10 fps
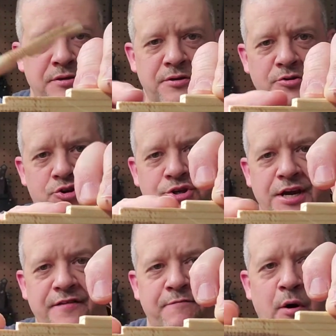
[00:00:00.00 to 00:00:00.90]
You
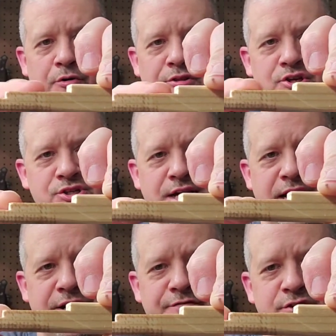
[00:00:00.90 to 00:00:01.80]
shave part of the
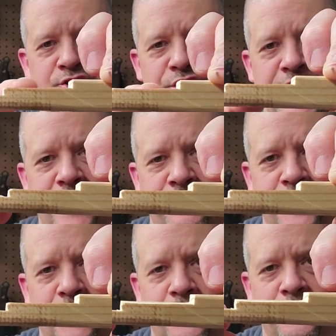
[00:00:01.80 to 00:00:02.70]
side of your shaft
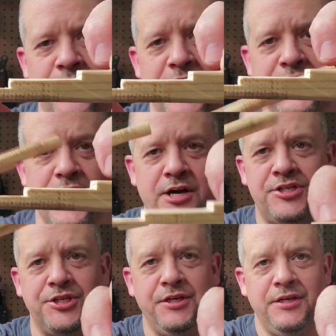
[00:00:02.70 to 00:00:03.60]
off and notch
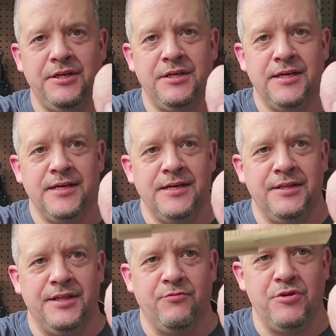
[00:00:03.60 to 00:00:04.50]
it.
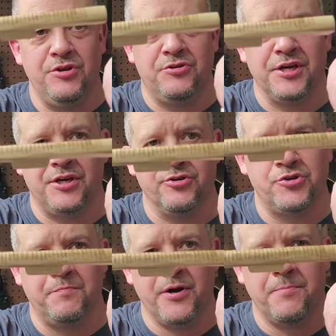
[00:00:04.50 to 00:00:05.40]
Then when you take your
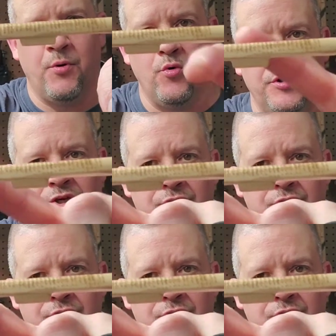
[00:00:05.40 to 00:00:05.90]
spear point,